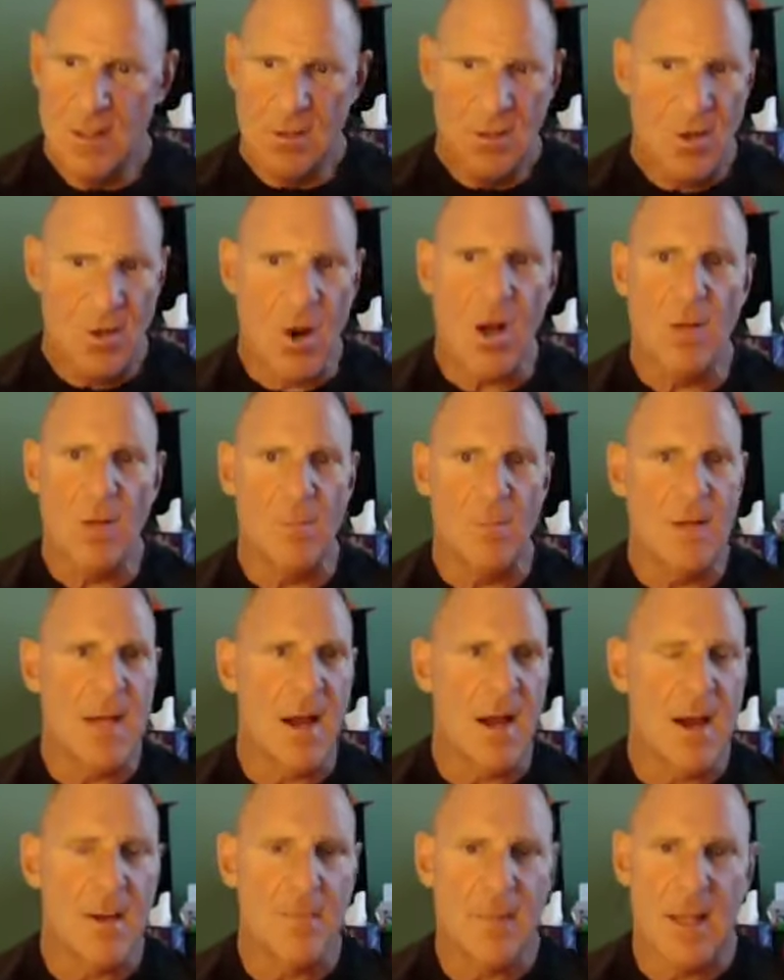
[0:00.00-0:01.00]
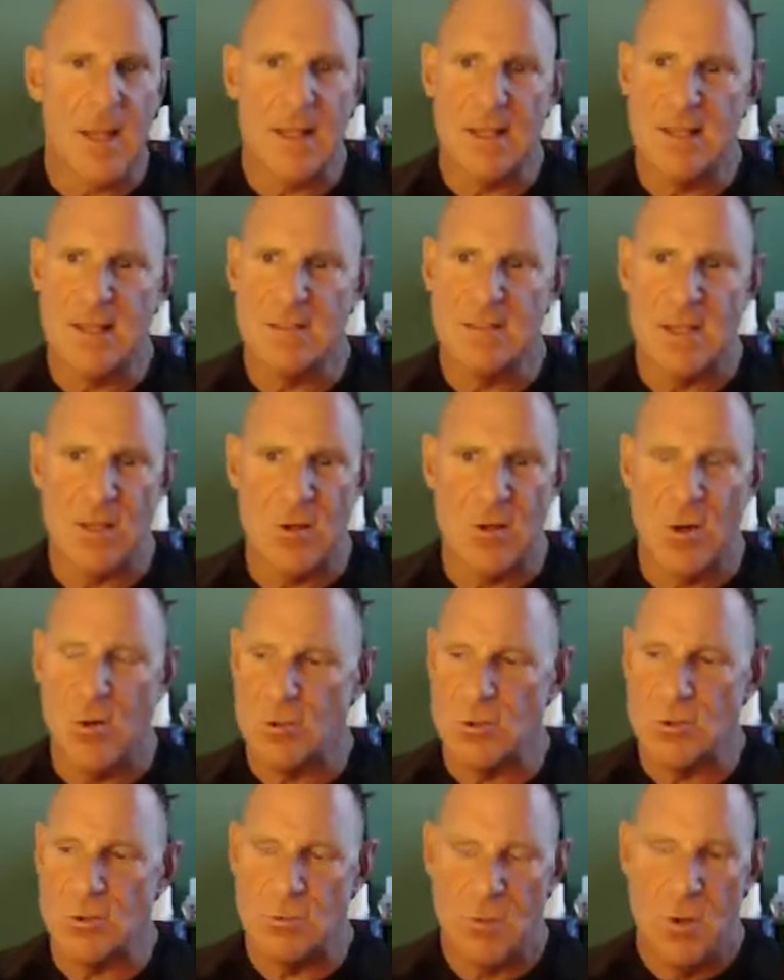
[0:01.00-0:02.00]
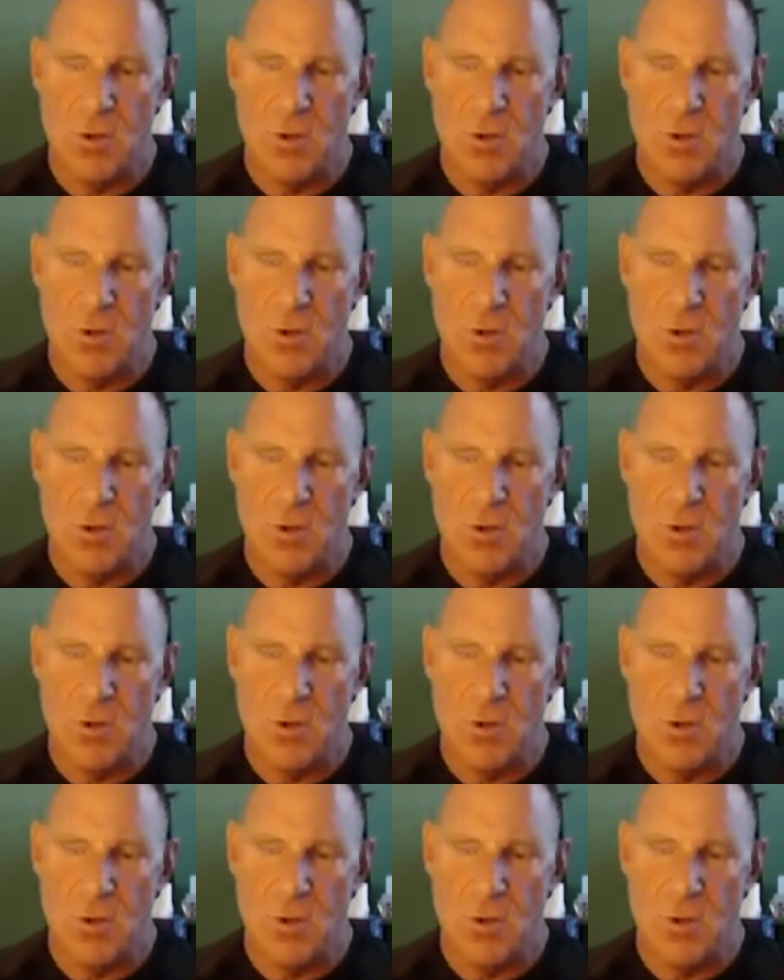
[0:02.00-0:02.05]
called me up and they said, Coach,